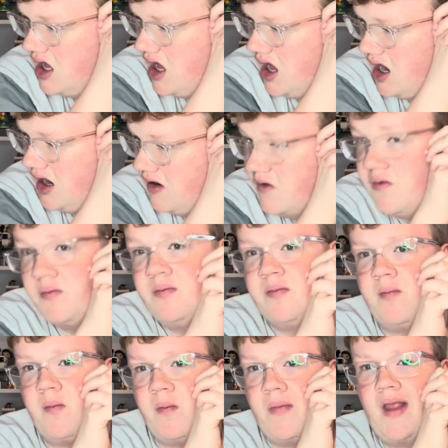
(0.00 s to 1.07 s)
And
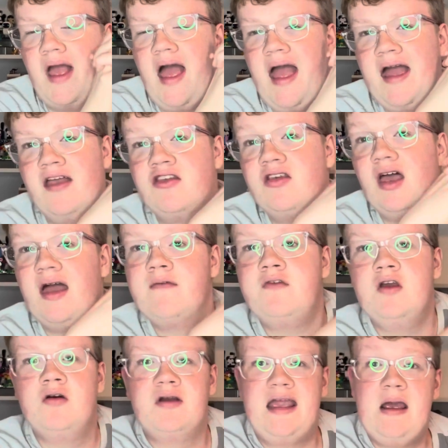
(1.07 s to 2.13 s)
if
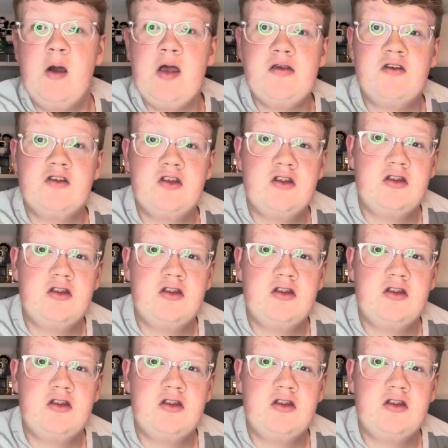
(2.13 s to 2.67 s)
you're curious